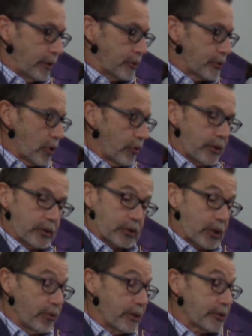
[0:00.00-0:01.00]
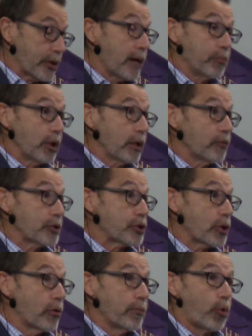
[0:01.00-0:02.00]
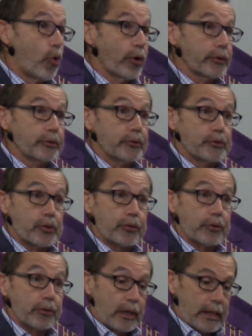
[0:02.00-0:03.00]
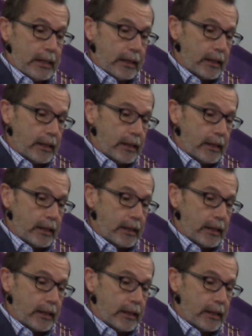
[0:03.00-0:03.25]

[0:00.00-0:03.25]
And so this series, I believe, is so important to